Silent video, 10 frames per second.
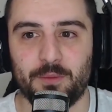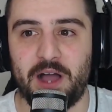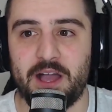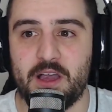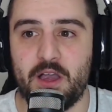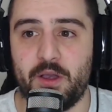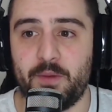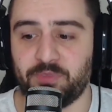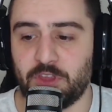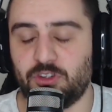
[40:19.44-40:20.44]
But
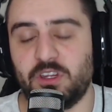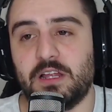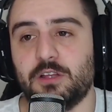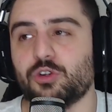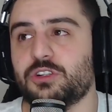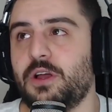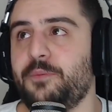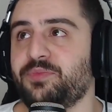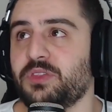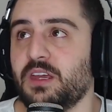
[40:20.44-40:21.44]
look,
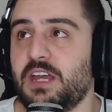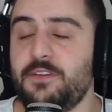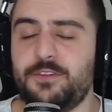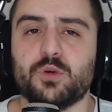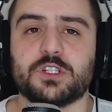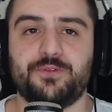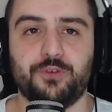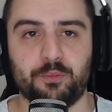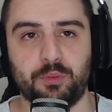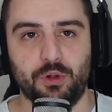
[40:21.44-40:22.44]
if it was
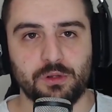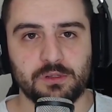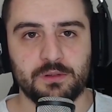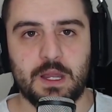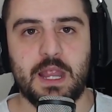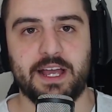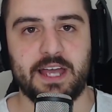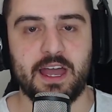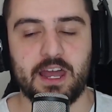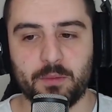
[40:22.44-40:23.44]
football,
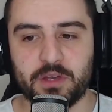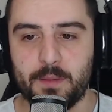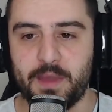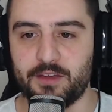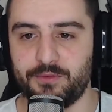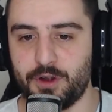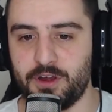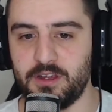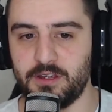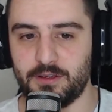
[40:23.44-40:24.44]
okay, and I'm going to make a
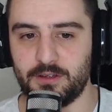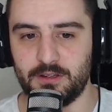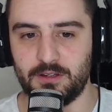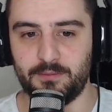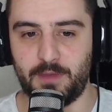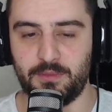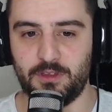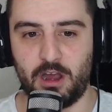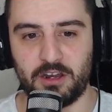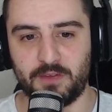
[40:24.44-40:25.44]
maybe,
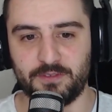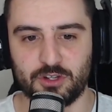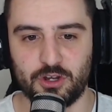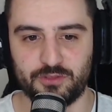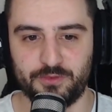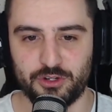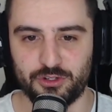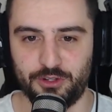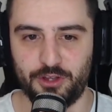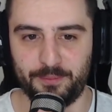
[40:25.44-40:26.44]
I don't know if it's controversial
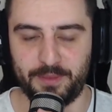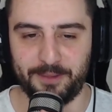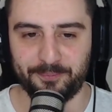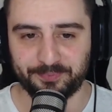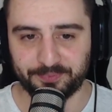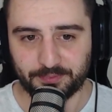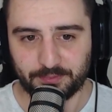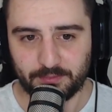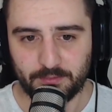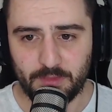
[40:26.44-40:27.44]
or not, but
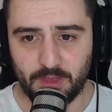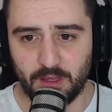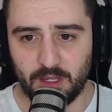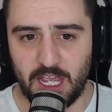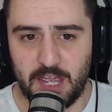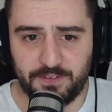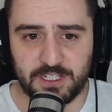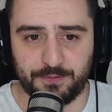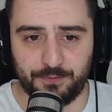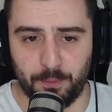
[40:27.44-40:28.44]
if it's
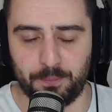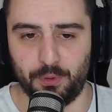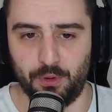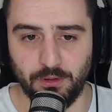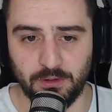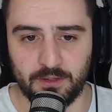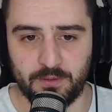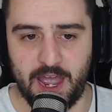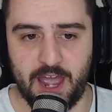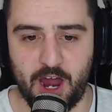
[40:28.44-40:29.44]
football
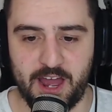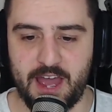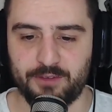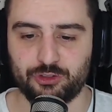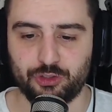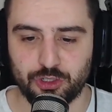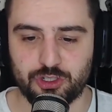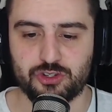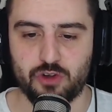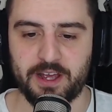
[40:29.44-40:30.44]
and I have 2
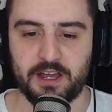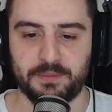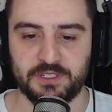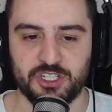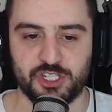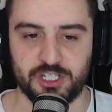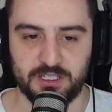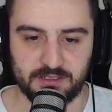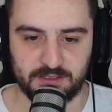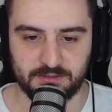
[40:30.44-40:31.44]
striker
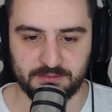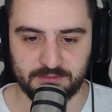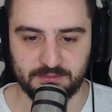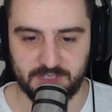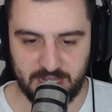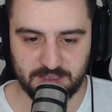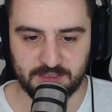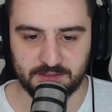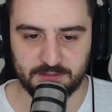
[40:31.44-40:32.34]
positions, yes,